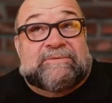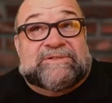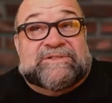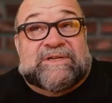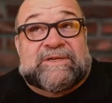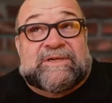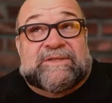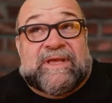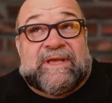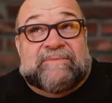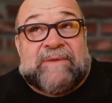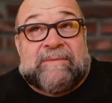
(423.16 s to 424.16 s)
a
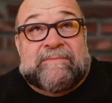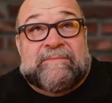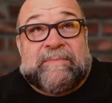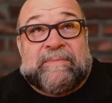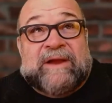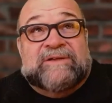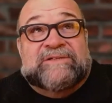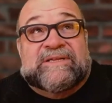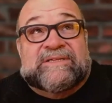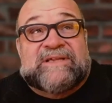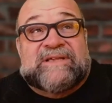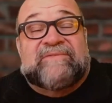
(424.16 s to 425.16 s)
my parents
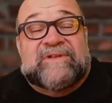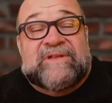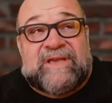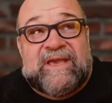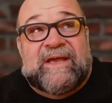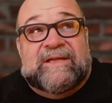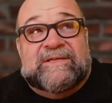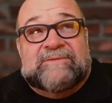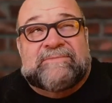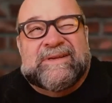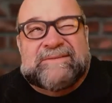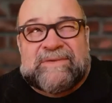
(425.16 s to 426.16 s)
had 7 kids, and
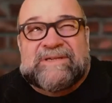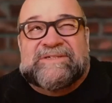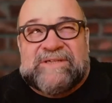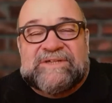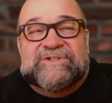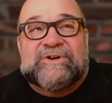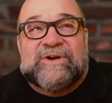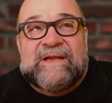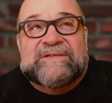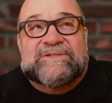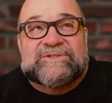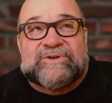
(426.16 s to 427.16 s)
my sister
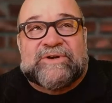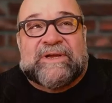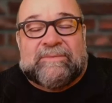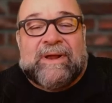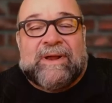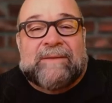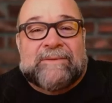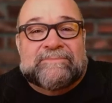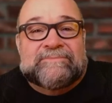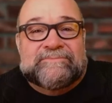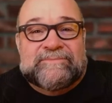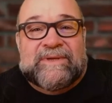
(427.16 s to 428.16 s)
has a drinking problem,